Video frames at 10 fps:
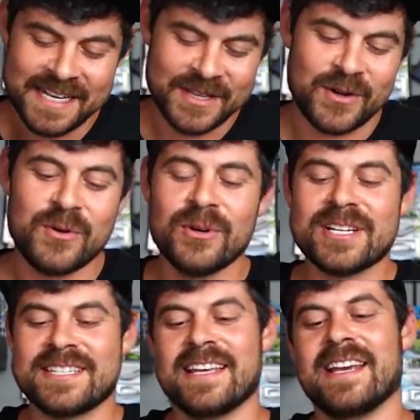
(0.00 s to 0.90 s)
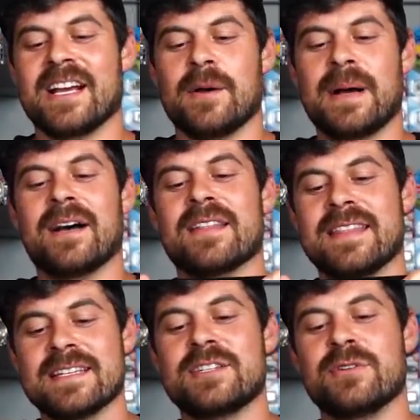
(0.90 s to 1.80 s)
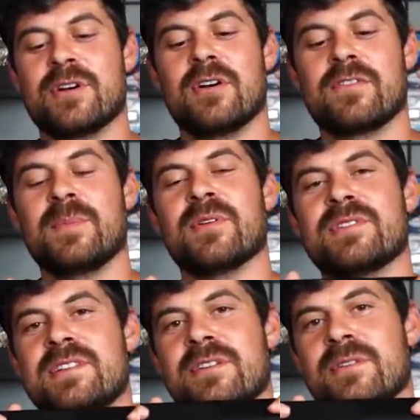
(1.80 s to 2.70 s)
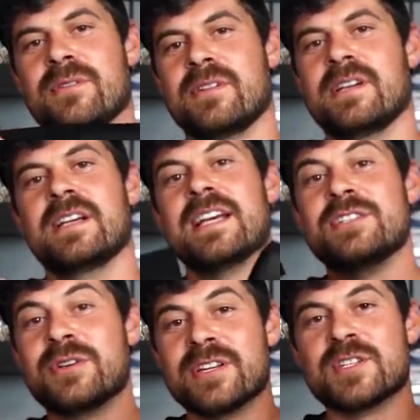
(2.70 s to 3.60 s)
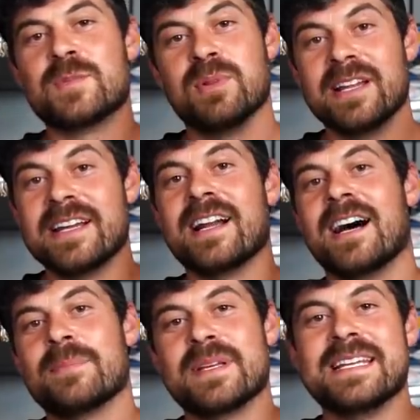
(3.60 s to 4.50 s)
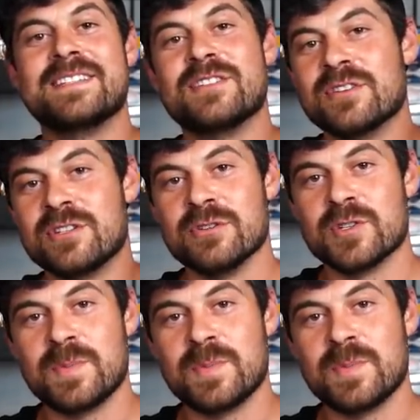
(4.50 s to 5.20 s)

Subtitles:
The coolest thing about this new Cove Commuter 2 is you can split it up into two